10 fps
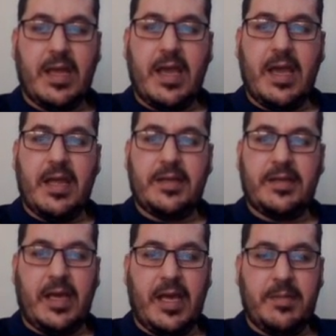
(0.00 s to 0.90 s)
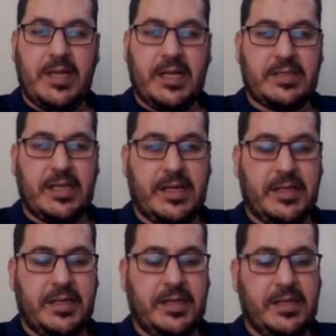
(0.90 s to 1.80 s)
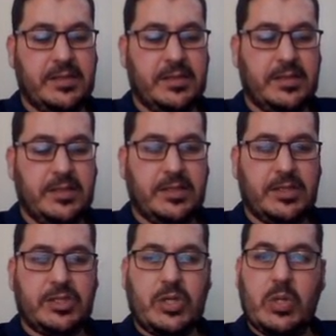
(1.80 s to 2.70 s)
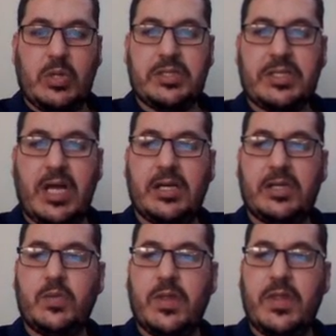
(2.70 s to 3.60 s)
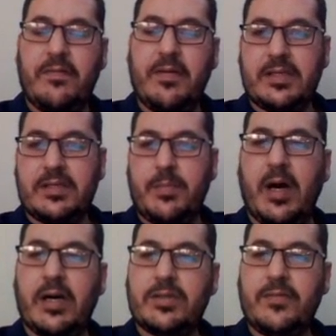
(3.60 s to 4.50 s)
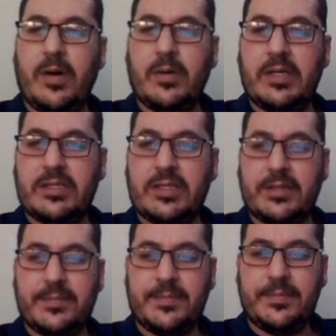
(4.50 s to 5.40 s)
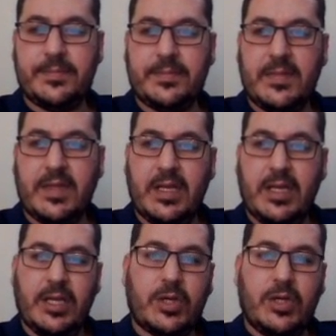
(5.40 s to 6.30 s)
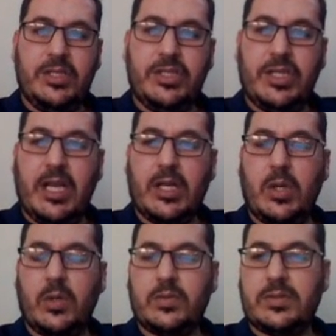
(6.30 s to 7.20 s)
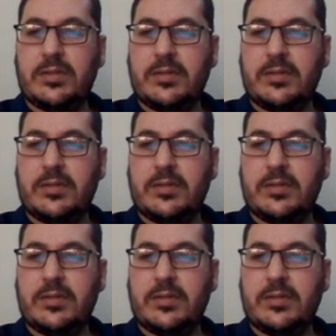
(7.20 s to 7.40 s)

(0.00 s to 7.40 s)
and I am Lias Al-Hariri. So let's start with the first part of our lesson. Conditional clause.